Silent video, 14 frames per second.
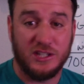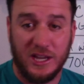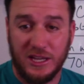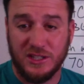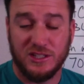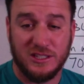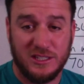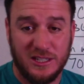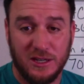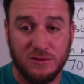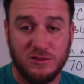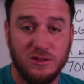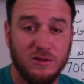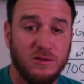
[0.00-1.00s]
changes C
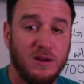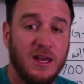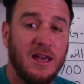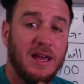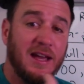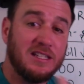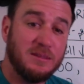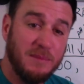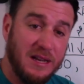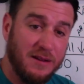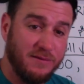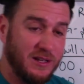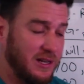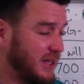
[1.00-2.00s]
O two. It's
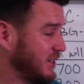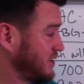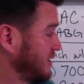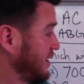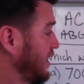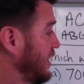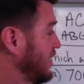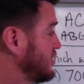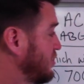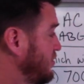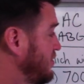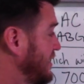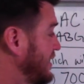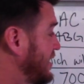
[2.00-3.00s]
minute ventilation. So
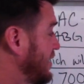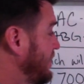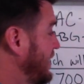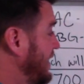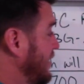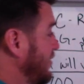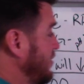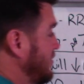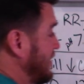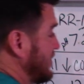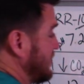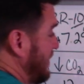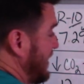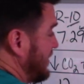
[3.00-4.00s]
you can come in here and you
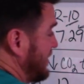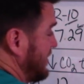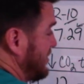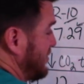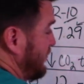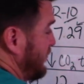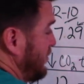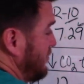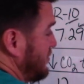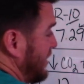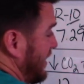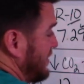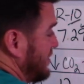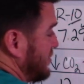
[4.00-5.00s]
can make these few
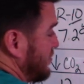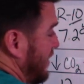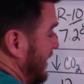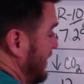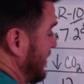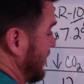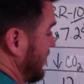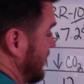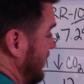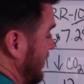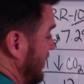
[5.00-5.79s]
changes right here.